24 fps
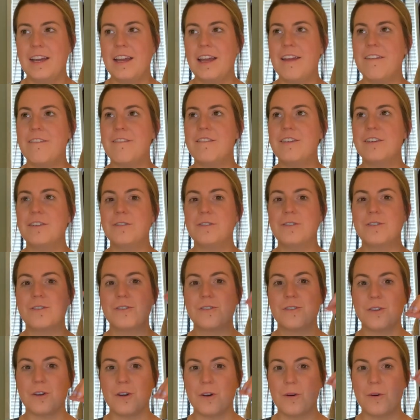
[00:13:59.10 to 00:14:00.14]
It feels
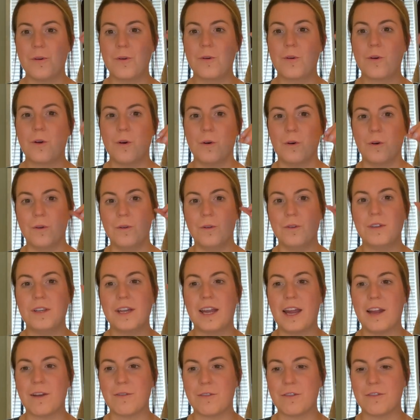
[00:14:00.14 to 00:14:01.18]
so cold
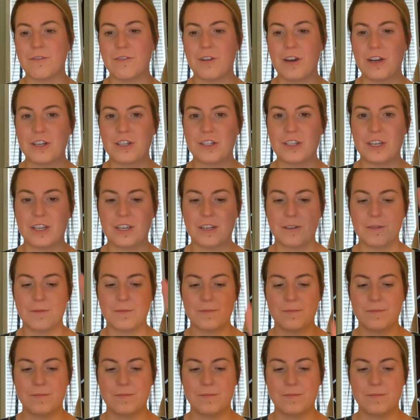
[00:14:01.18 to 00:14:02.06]
and refreshing.